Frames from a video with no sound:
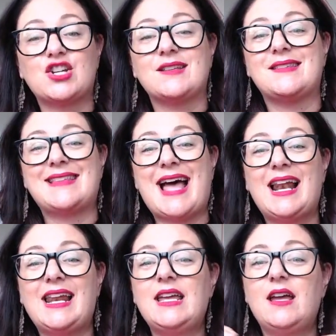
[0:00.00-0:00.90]

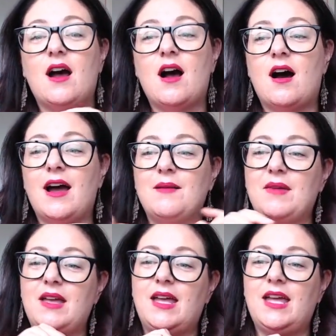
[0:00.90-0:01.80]
/Sally, I'm
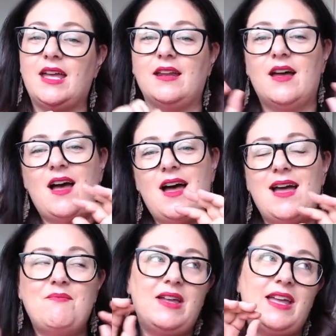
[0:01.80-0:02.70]
in.
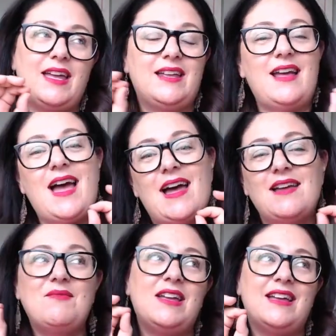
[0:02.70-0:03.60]
I'm
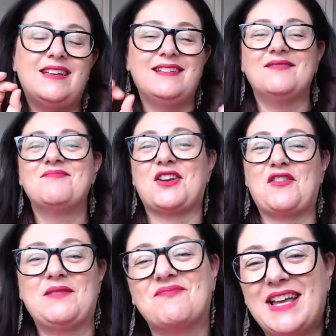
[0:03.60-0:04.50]
in. Sorry.